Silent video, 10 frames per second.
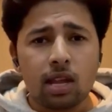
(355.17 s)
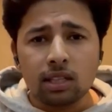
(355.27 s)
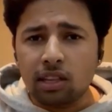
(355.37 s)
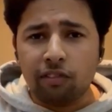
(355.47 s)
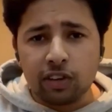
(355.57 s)

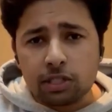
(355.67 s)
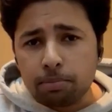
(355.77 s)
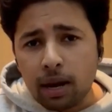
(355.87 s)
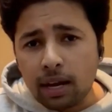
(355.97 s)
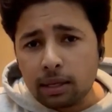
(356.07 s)
the first
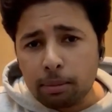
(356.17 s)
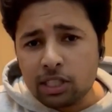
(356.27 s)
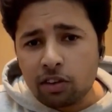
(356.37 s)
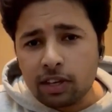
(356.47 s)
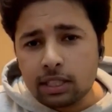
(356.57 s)
and the
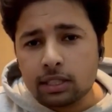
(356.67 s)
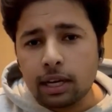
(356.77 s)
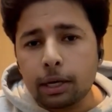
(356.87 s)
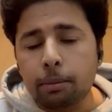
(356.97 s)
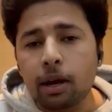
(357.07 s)
major one is
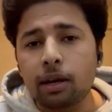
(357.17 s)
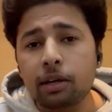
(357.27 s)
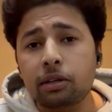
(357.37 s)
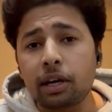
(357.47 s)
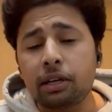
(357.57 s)
that
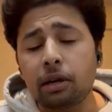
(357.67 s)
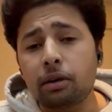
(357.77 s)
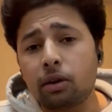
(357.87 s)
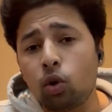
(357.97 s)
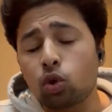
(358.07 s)

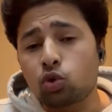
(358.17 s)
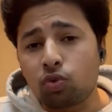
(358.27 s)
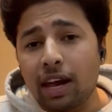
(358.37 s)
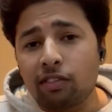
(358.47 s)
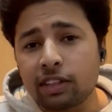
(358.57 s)
it goes
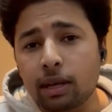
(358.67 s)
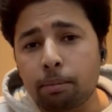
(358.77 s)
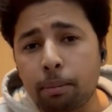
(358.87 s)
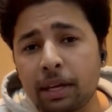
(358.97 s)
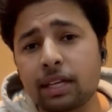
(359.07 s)
well with the
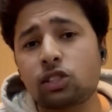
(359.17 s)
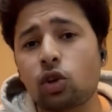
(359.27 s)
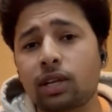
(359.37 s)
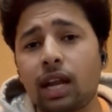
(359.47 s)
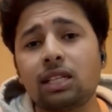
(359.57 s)
biggest
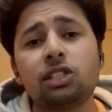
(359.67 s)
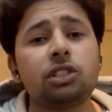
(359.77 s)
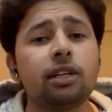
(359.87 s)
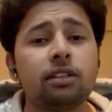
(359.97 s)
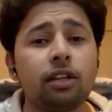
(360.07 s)

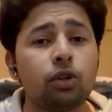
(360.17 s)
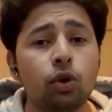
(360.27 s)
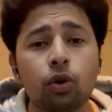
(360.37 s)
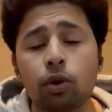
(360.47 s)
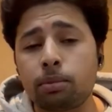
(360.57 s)
organization and the
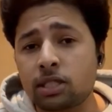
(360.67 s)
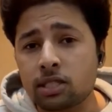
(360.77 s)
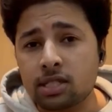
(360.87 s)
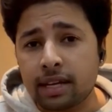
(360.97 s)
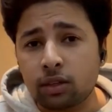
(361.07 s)
unicorn
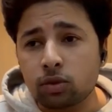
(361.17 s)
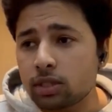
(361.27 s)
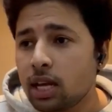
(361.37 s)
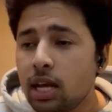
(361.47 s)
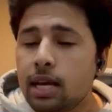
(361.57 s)
business tycoons,
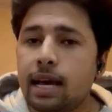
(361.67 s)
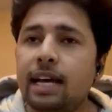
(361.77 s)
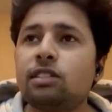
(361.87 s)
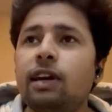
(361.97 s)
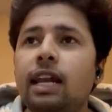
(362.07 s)

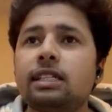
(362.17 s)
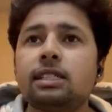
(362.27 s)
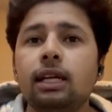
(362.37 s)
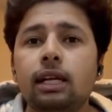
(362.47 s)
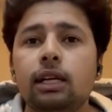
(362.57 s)
as well as